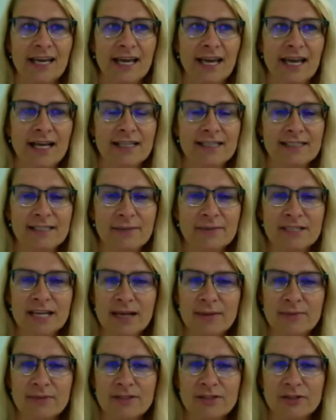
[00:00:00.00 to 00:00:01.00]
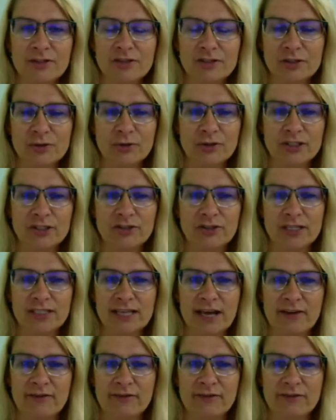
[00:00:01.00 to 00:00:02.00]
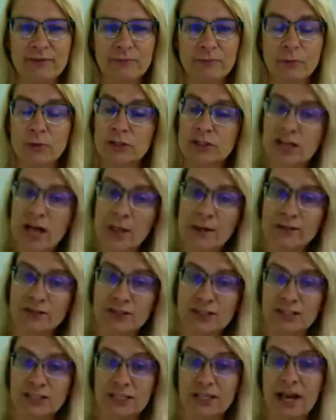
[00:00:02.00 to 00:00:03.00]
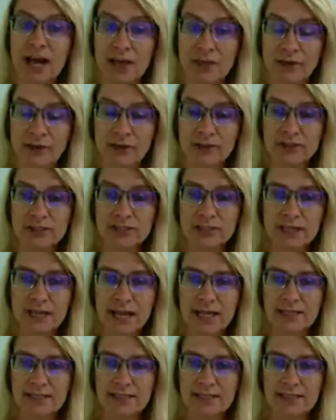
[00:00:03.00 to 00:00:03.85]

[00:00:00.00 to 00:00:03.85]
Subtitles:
And sometimes certain school districts have more challenges than others.